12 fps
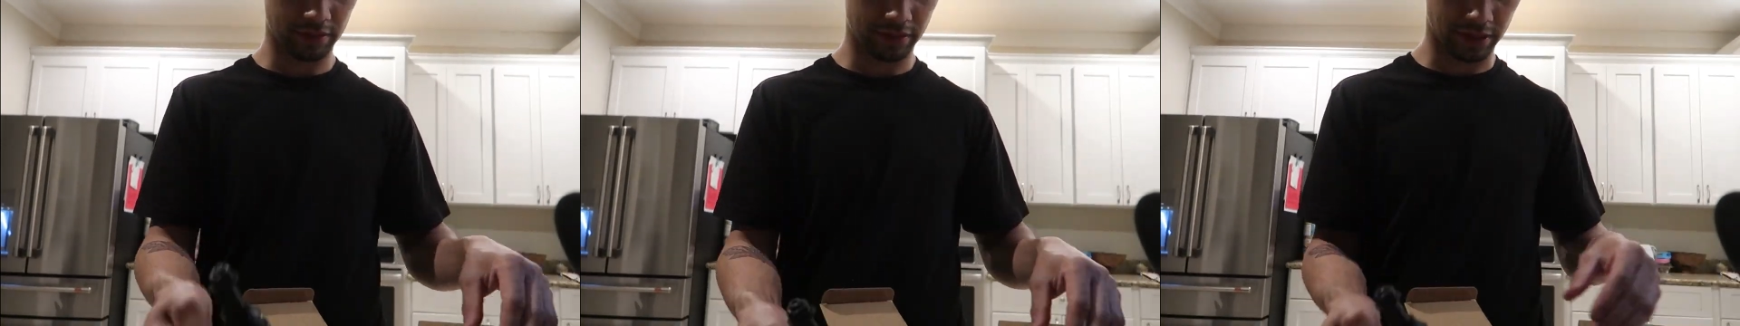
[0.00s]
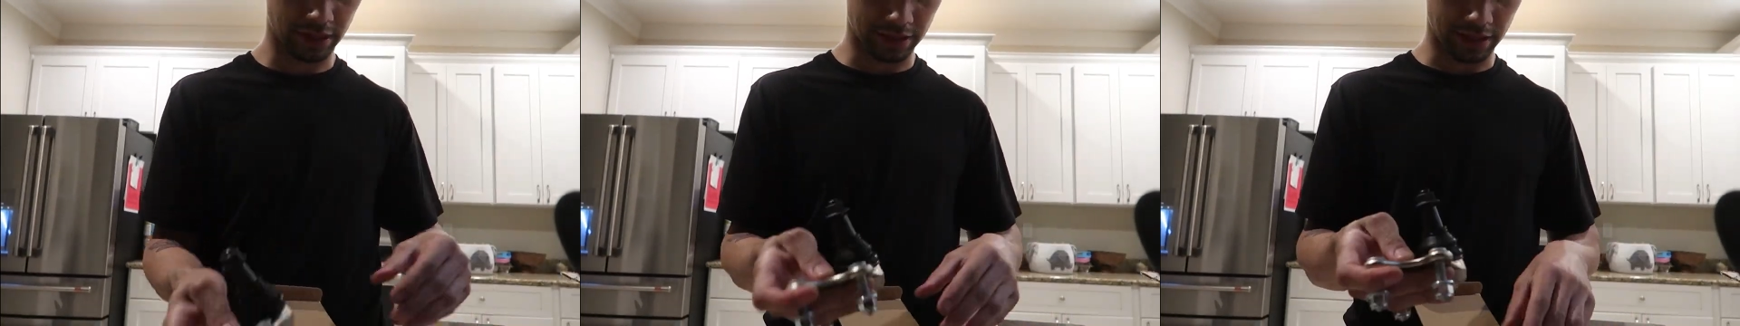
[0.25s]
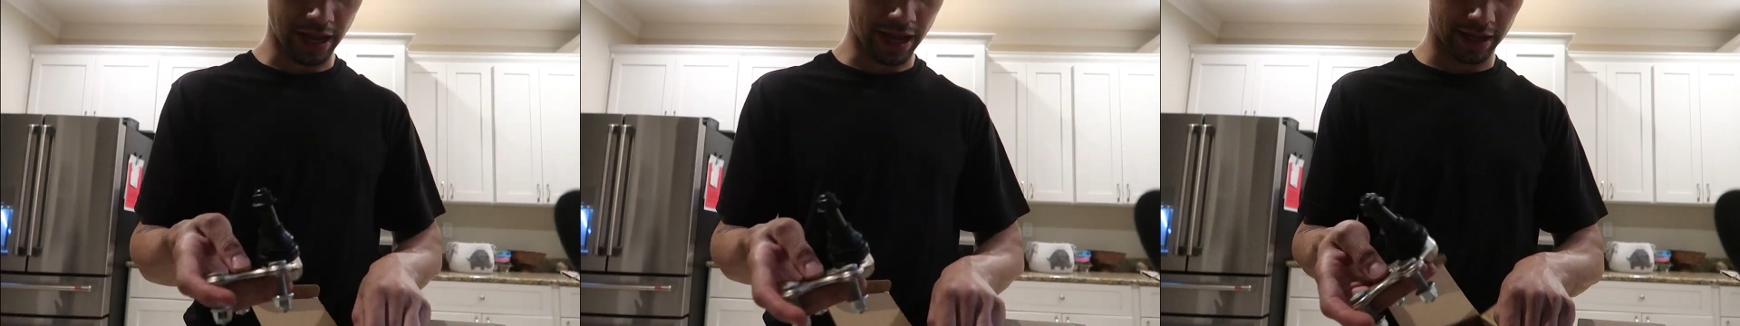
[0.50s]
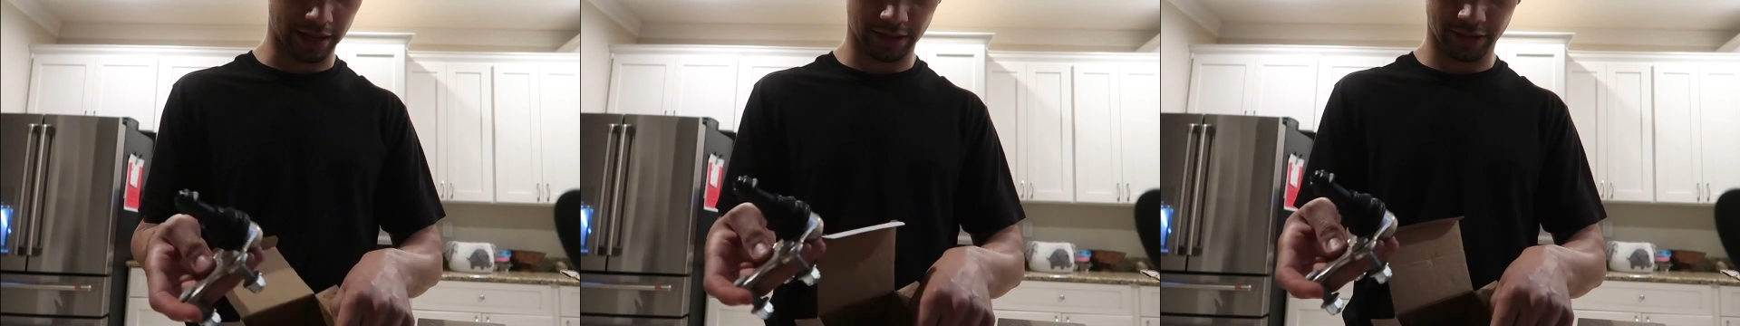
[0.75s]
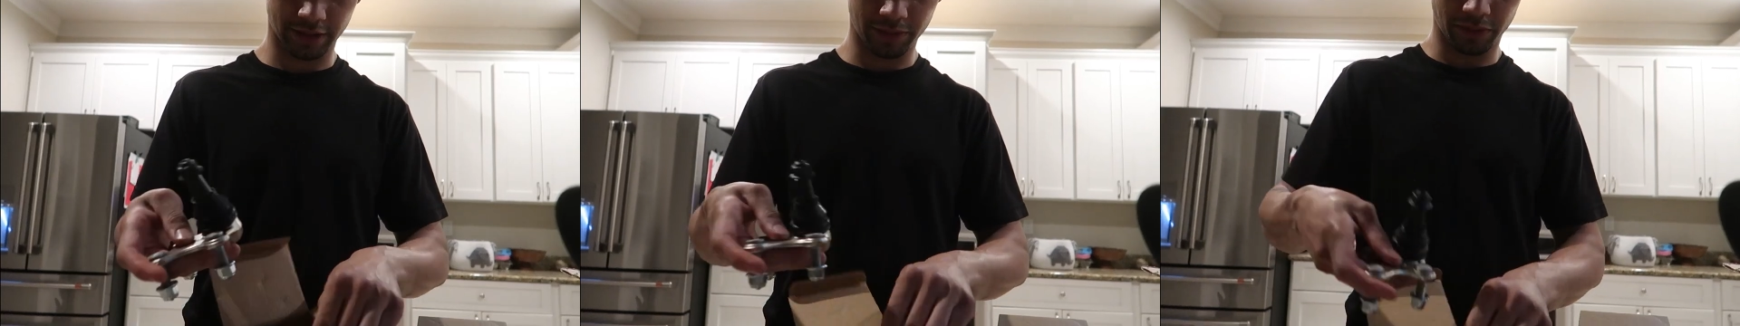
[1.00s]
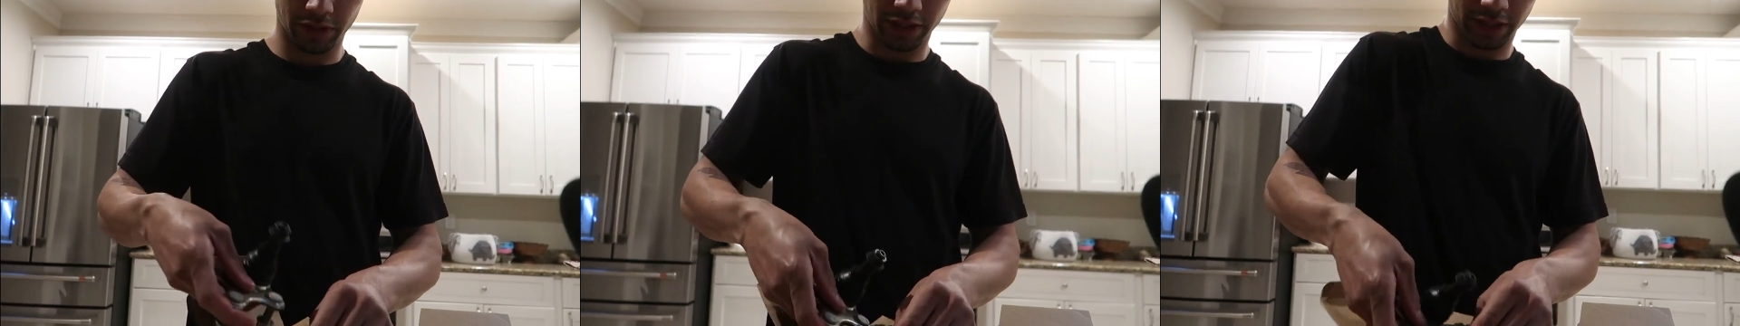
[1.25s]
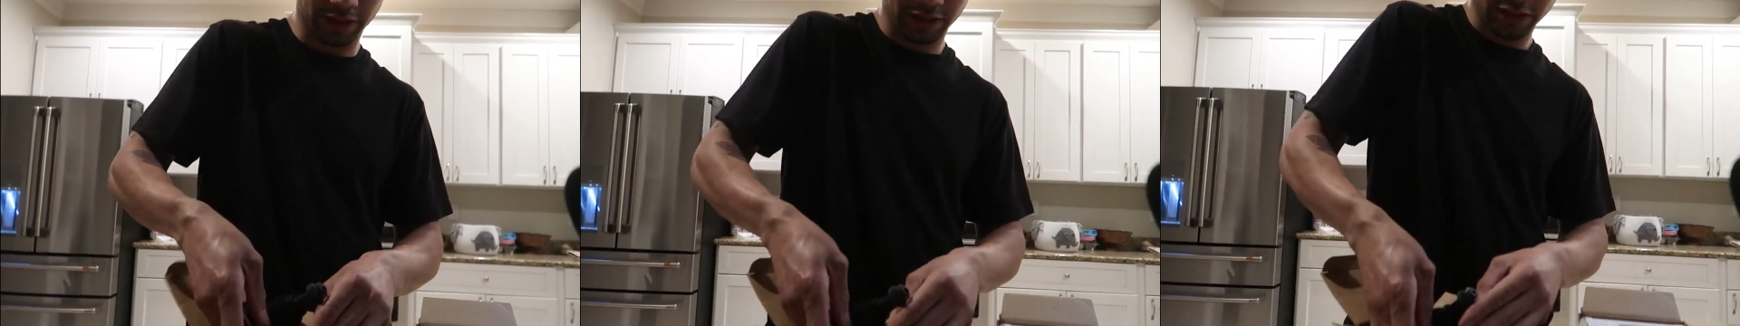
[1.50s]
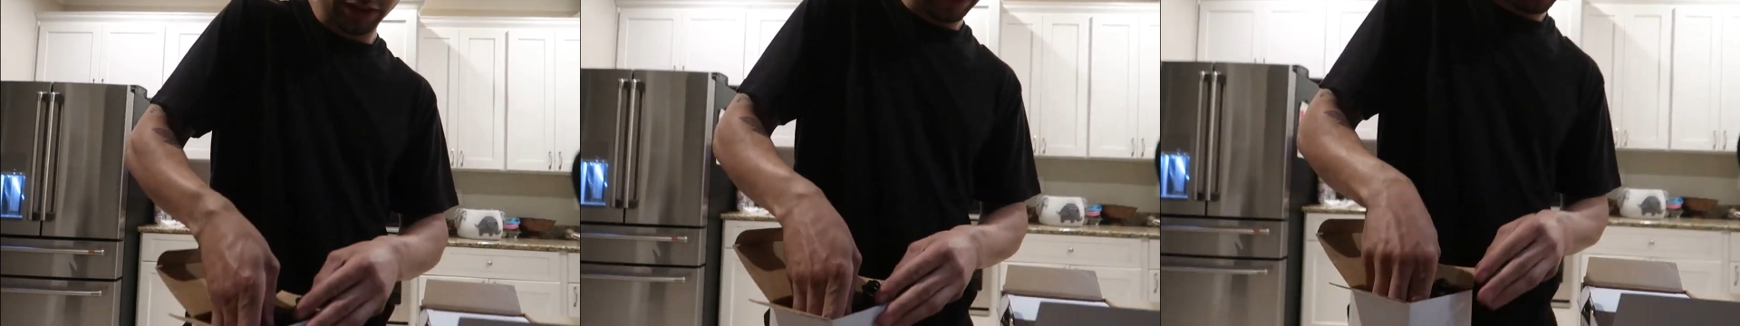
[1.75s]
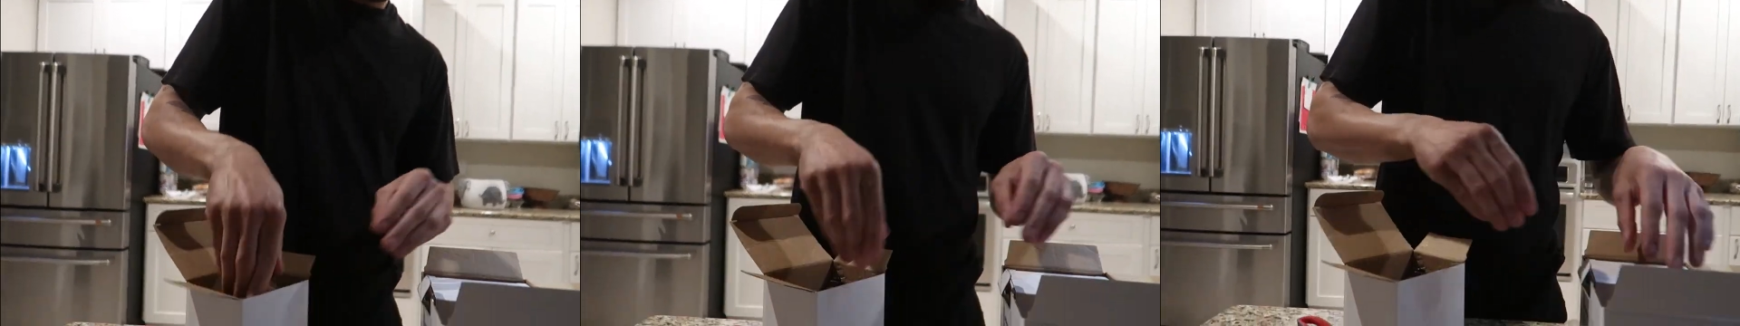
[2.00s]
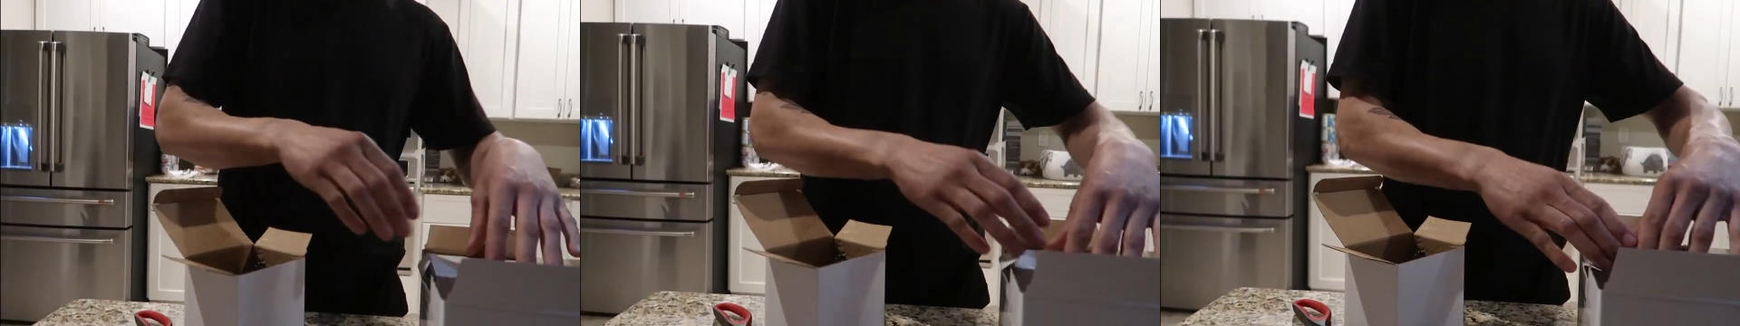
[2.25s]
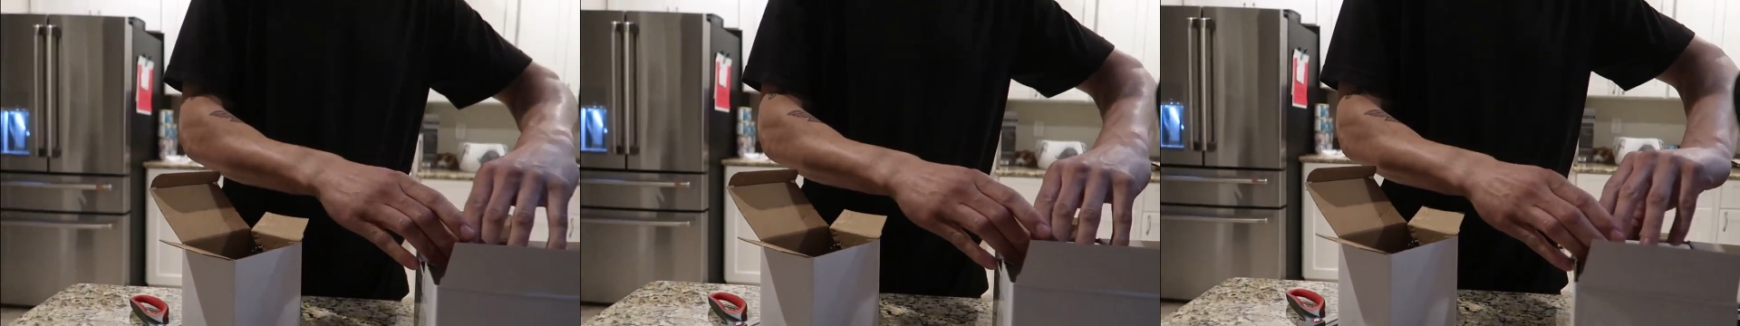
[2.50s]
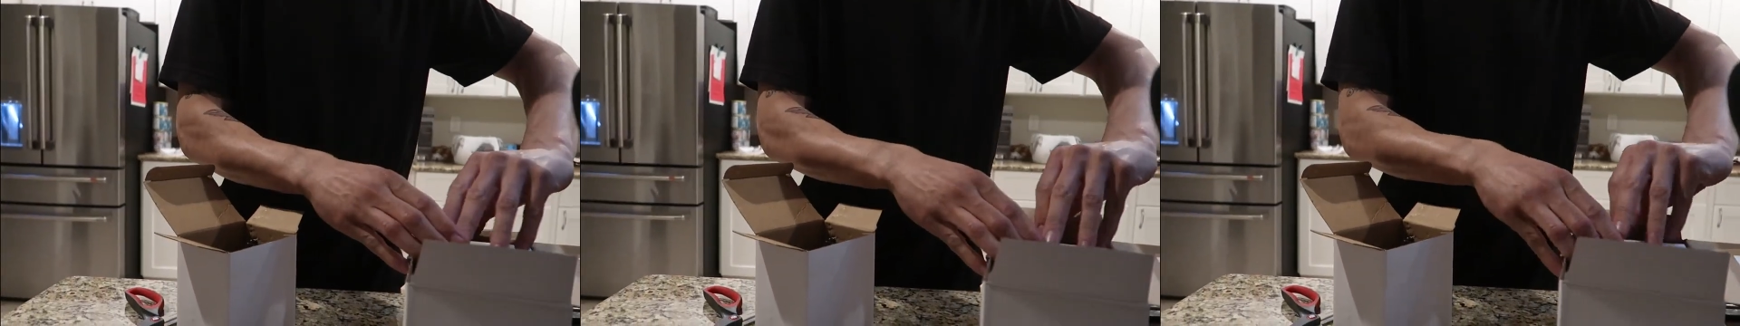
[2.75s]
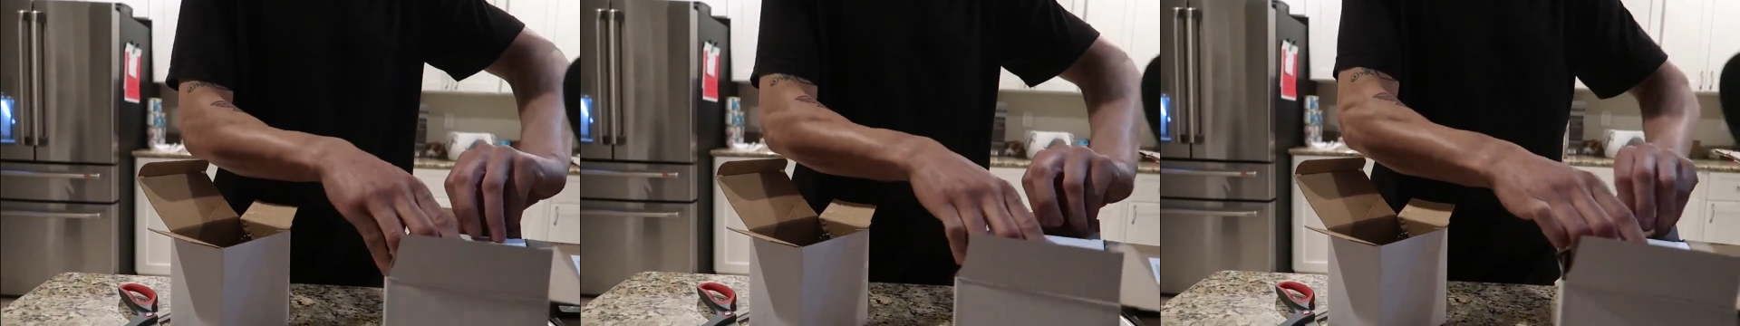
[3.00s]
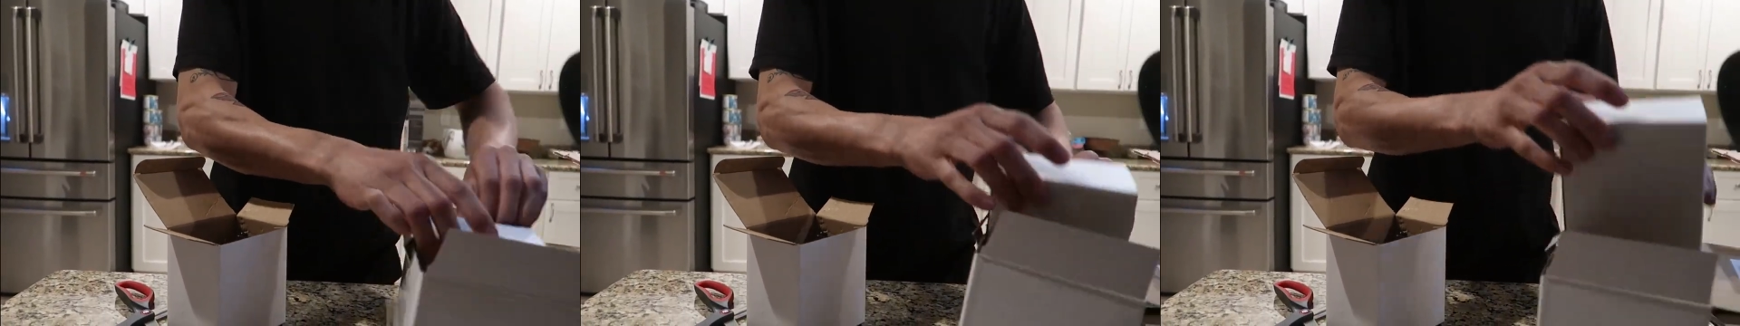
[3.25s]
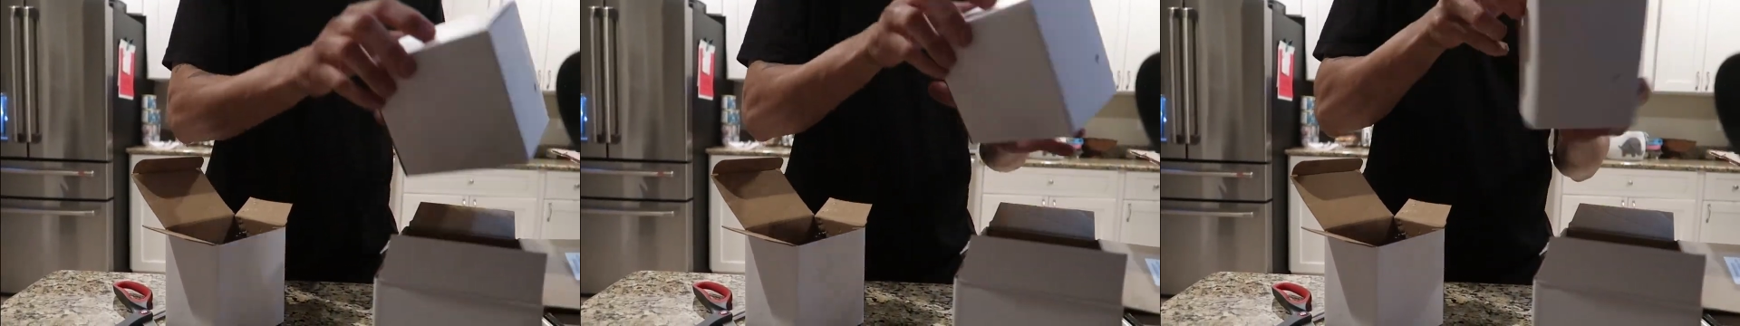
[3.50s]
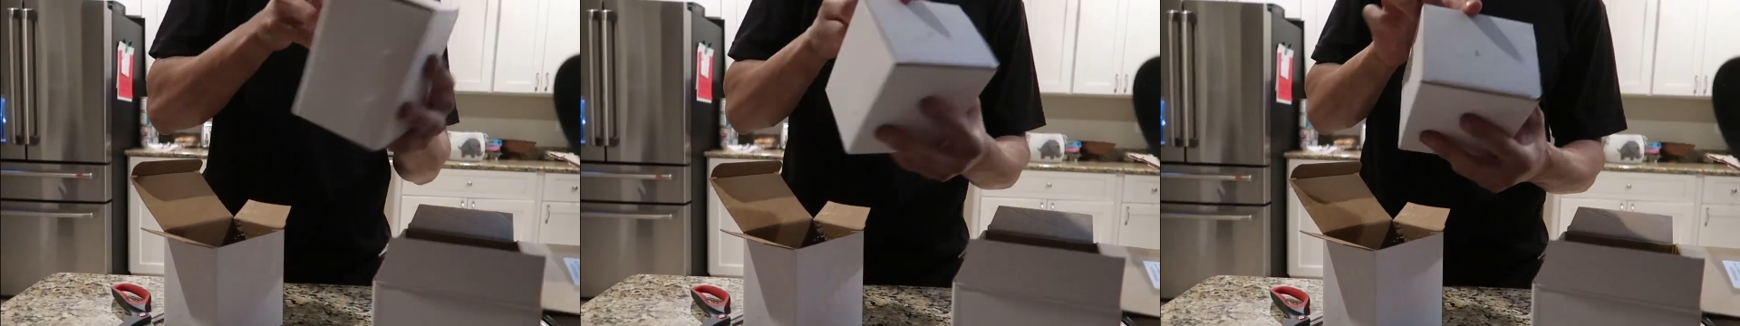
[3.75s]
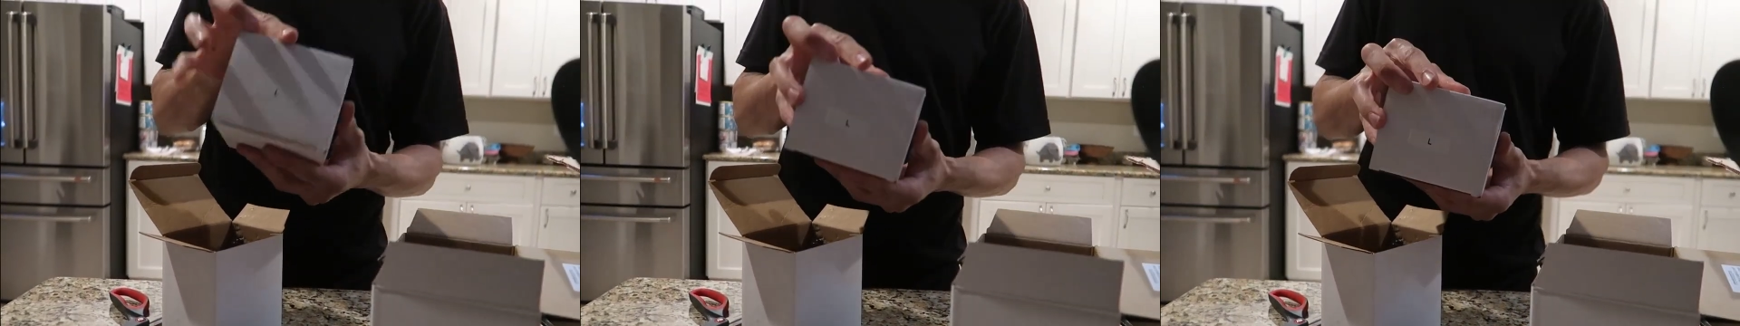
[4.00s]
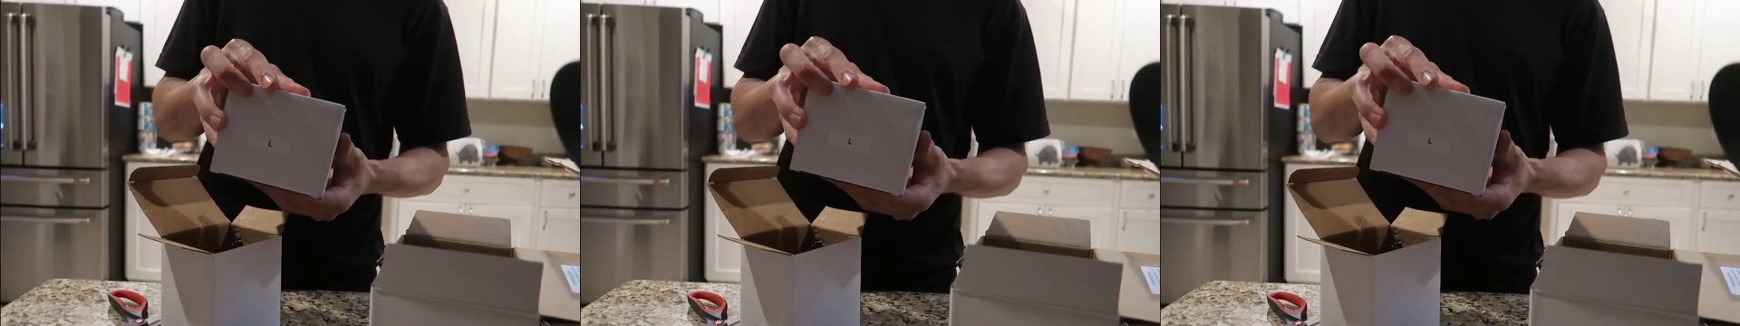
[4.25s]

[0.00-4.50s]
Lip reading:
No face is visible, so there are no lips to read.